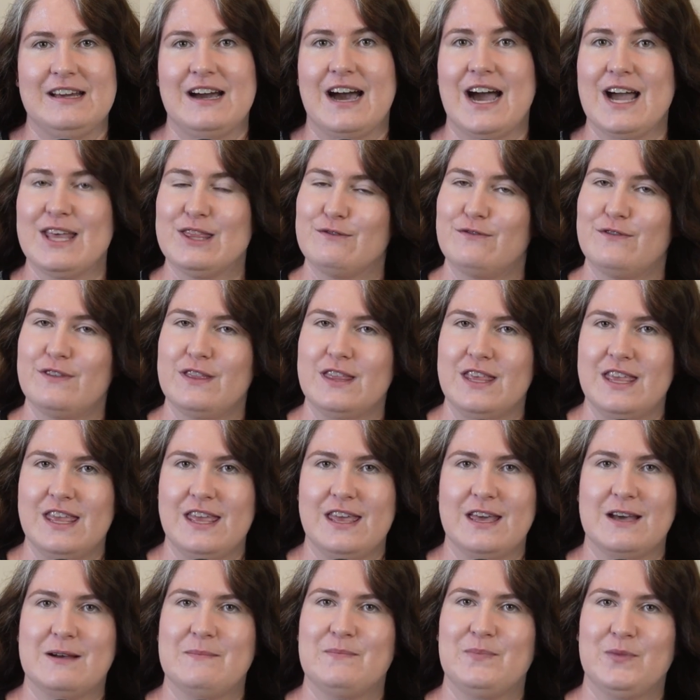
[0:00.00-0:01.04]
either for the
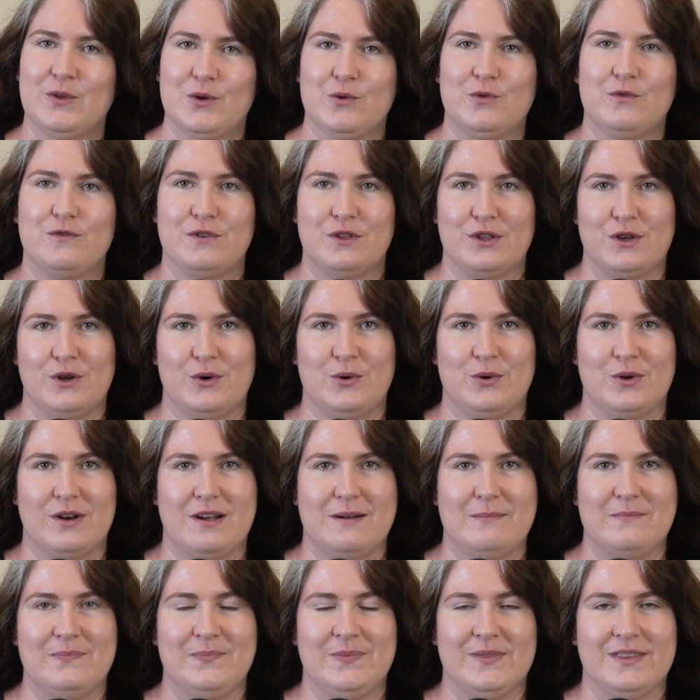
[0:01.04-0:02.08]
year or for the quarter.